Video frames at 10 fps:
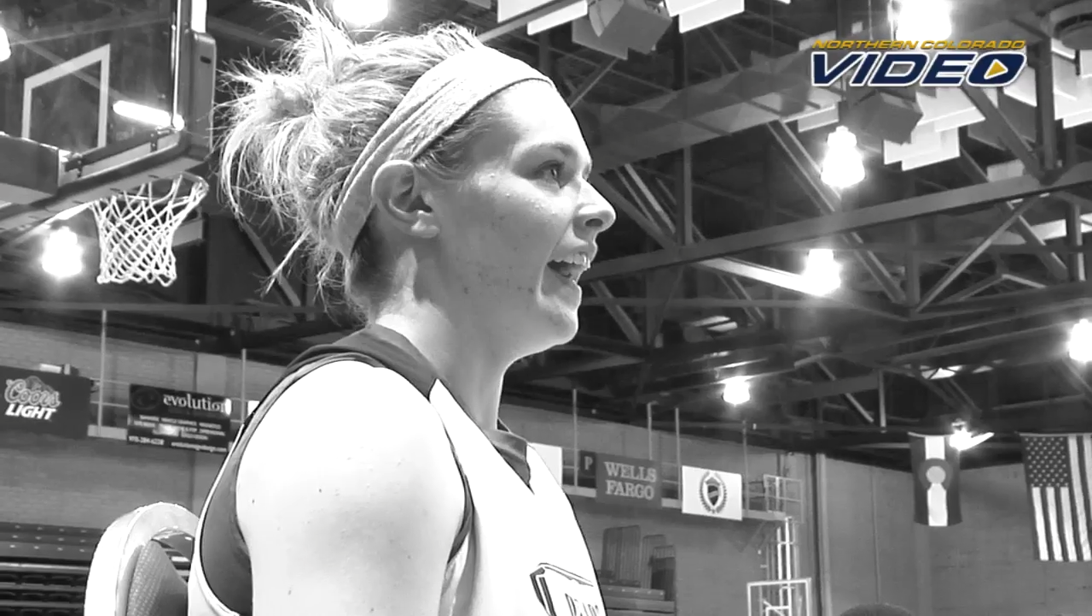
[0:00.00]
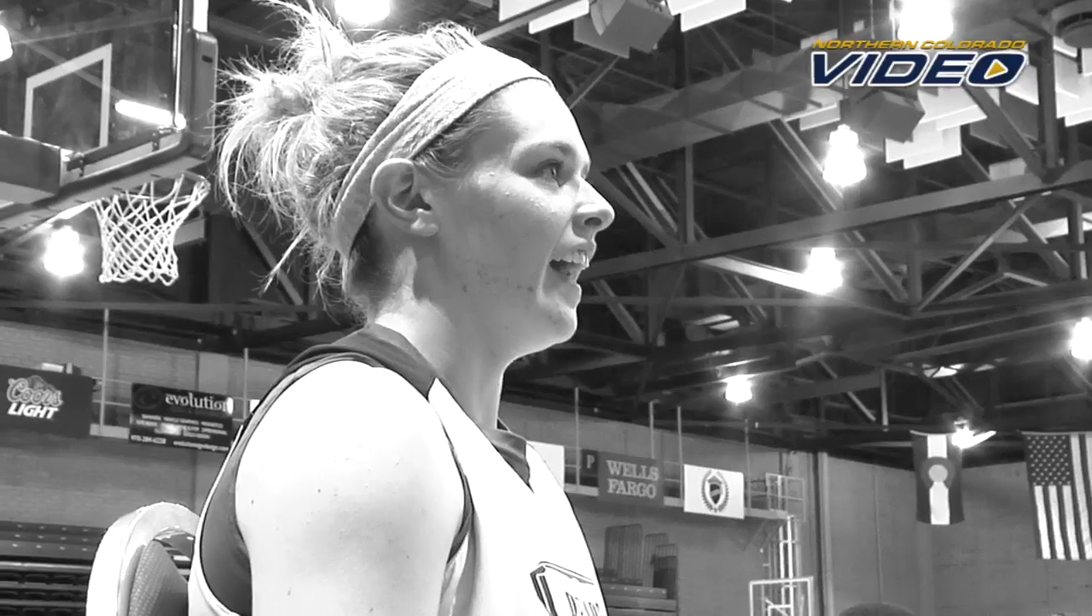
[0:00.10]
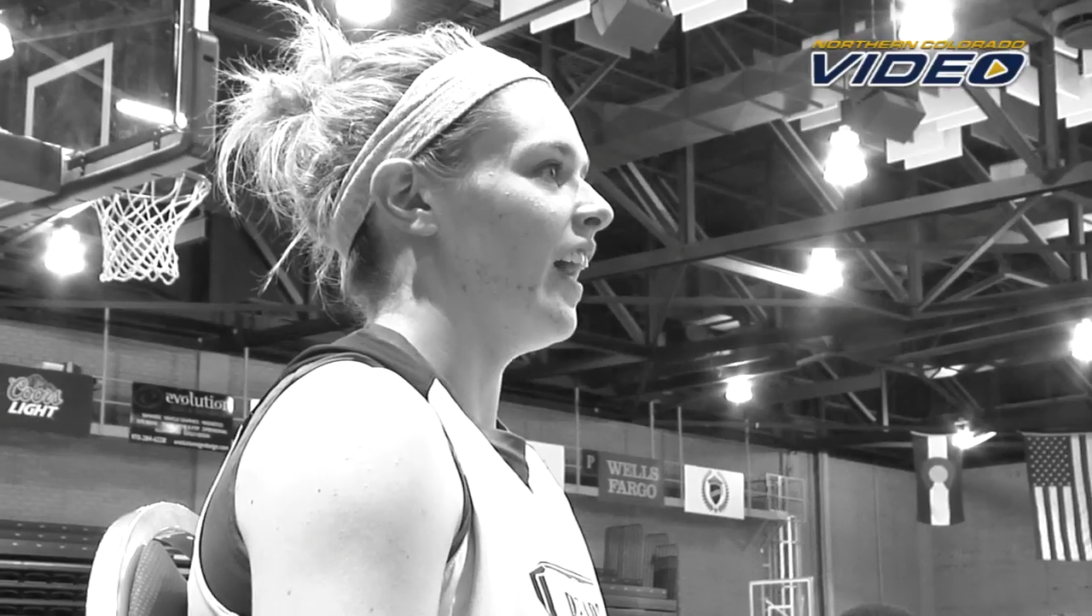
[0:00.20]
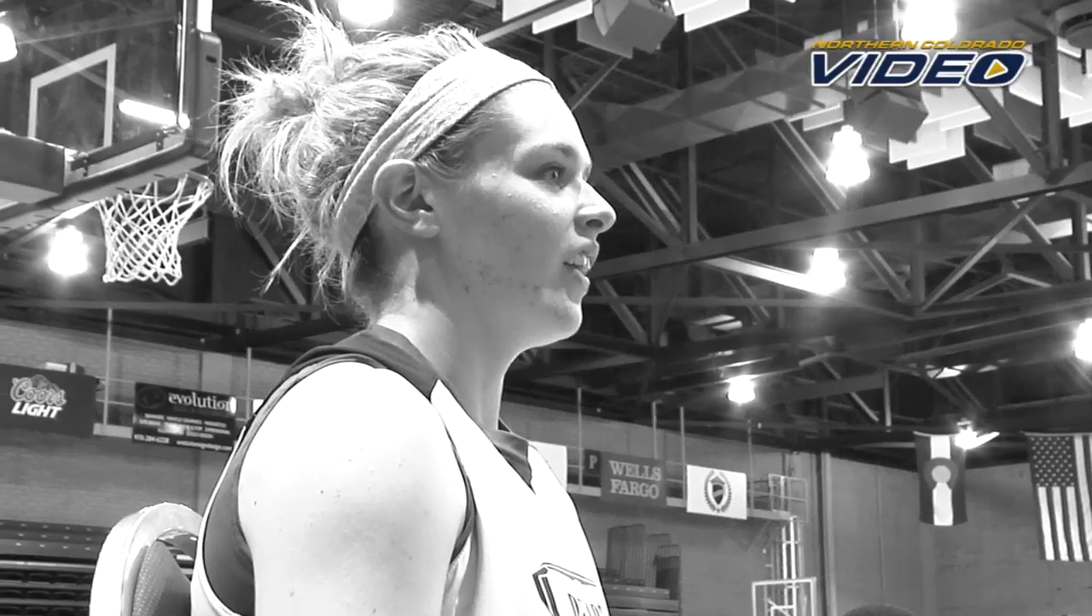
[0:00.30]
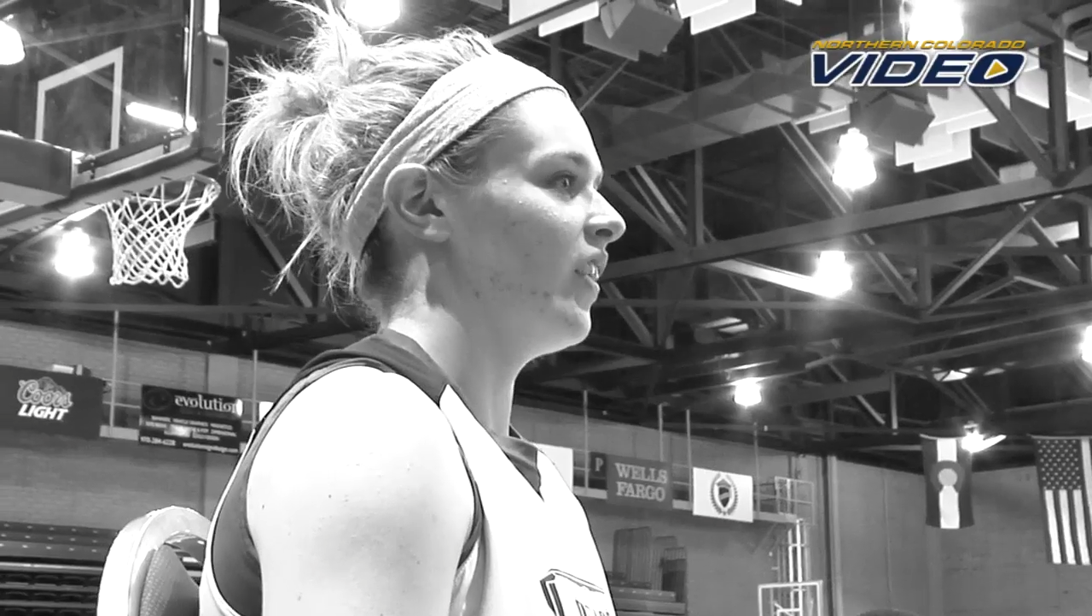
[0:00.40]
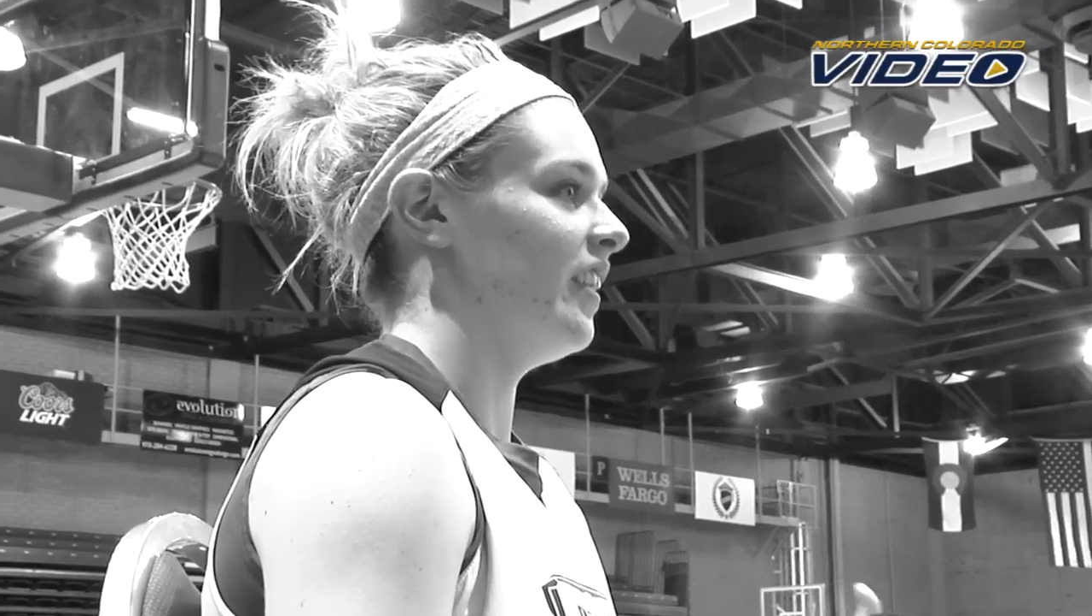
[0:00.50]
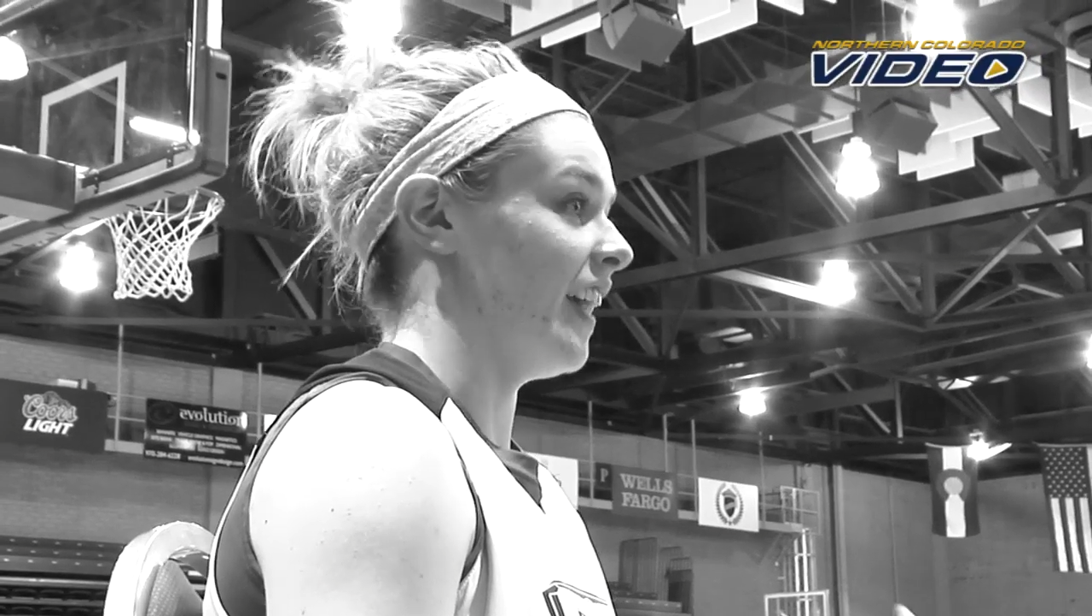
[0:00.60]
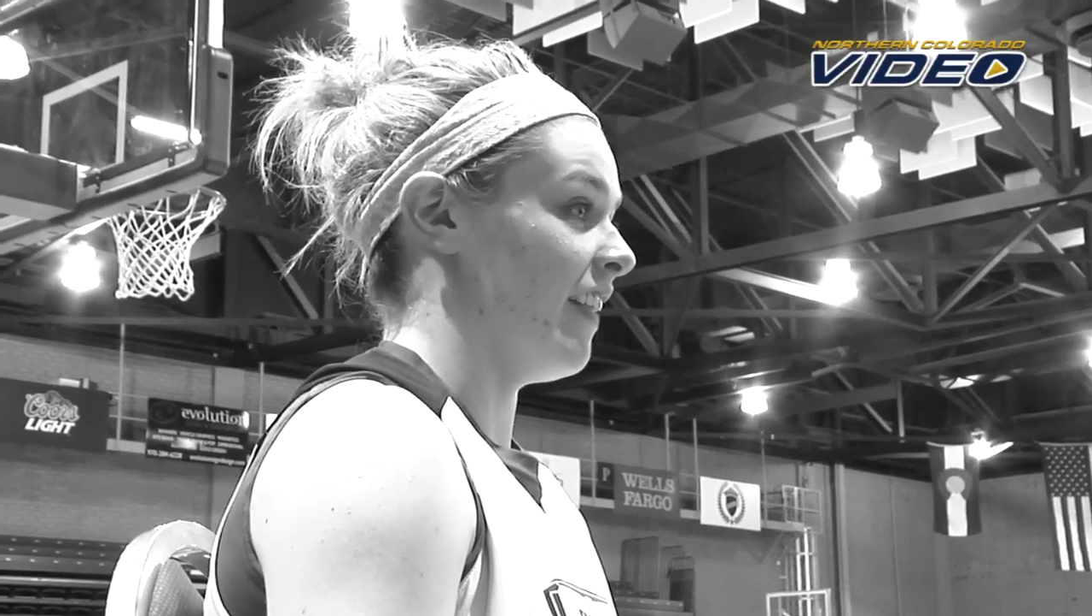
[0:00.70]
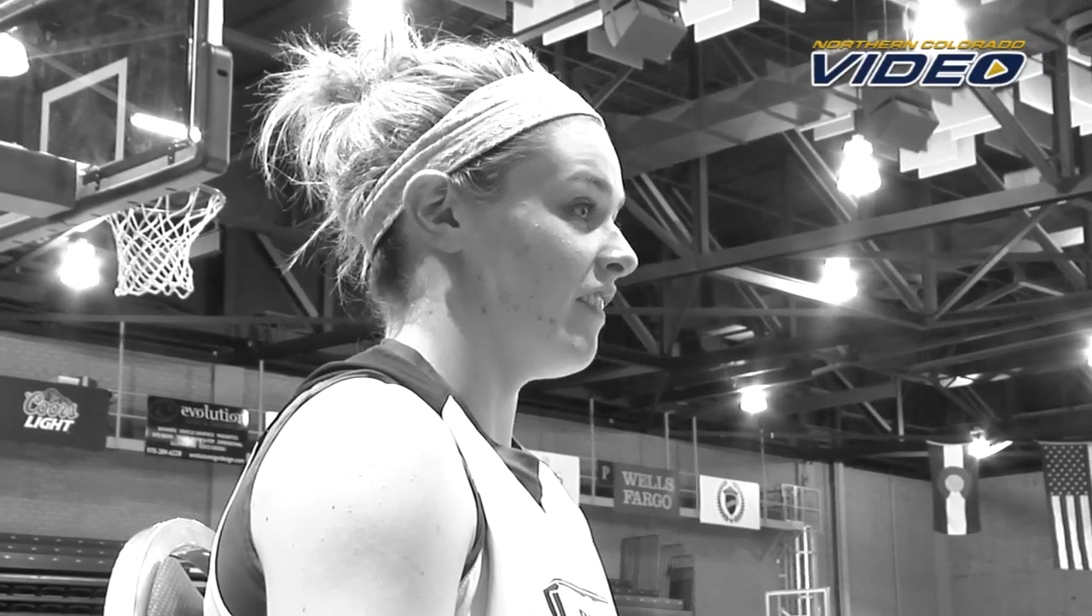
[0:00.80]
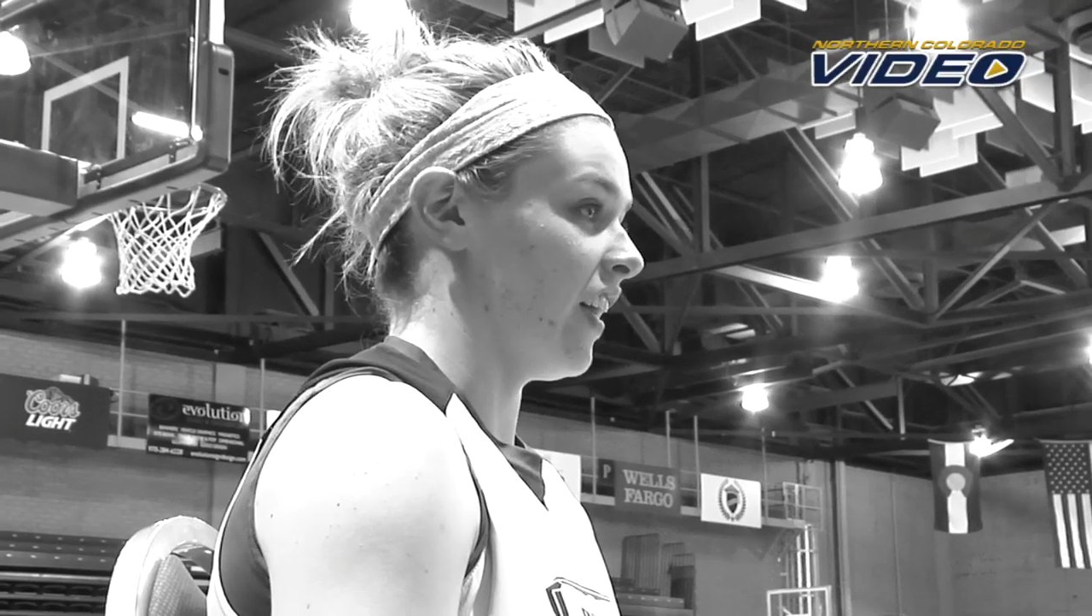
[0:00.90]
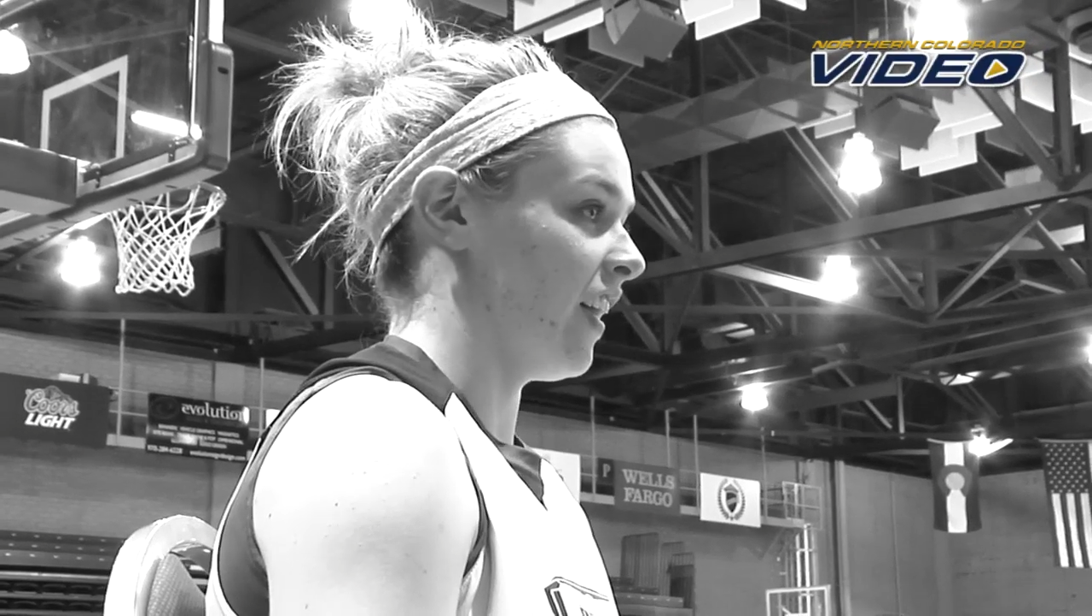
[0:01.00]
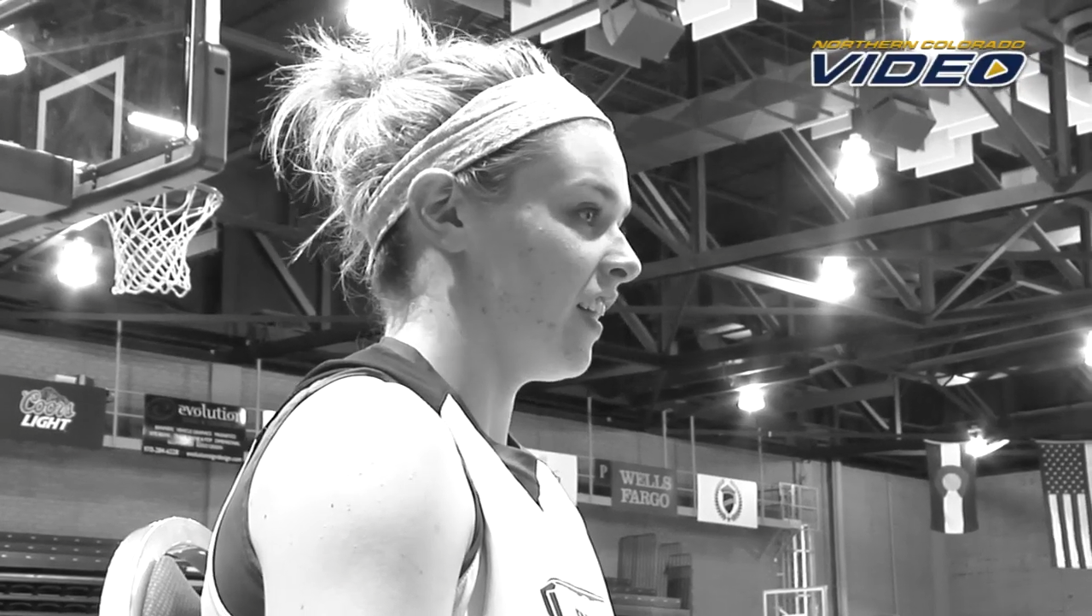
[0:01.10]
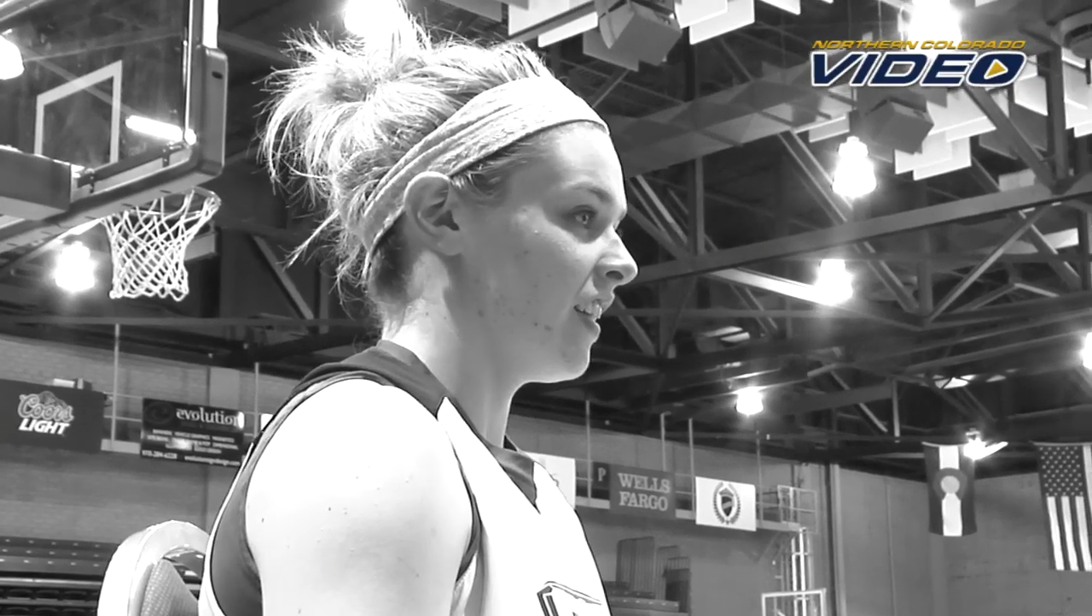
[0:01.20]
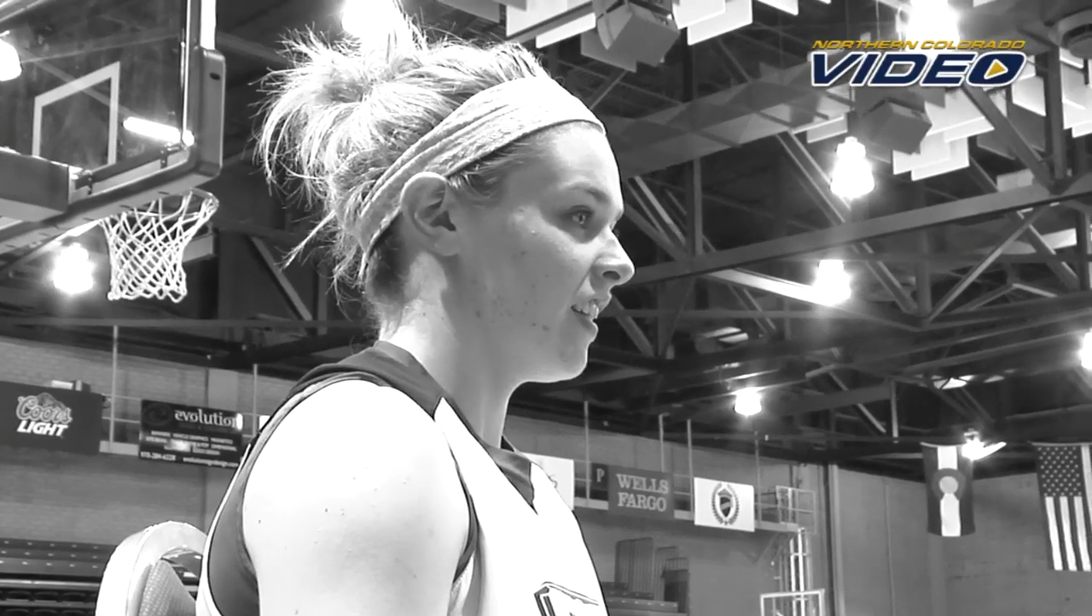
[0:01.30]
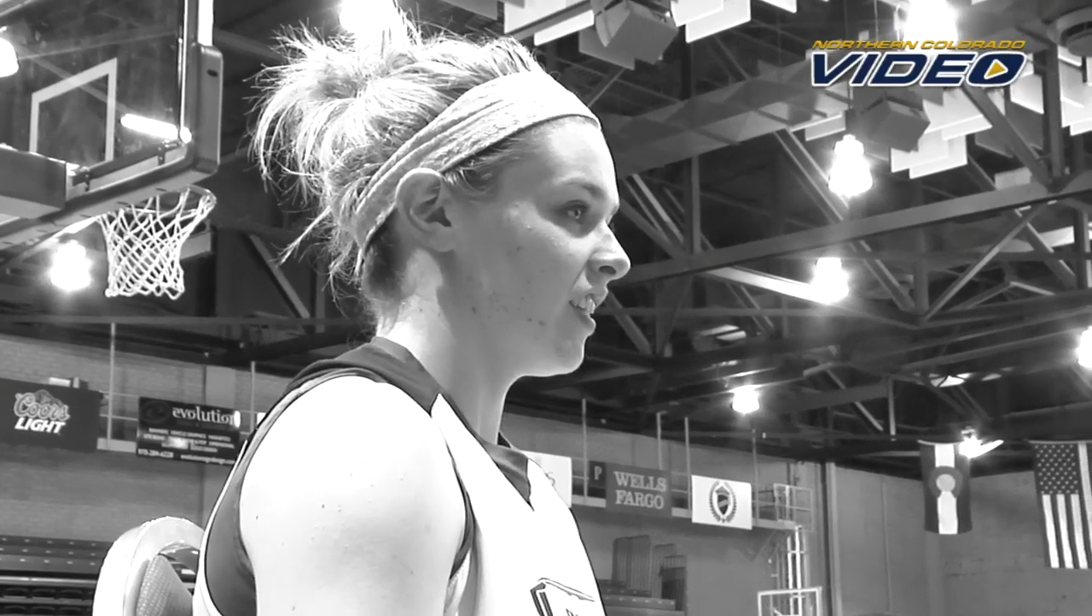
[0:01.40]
Uh, go to Denver,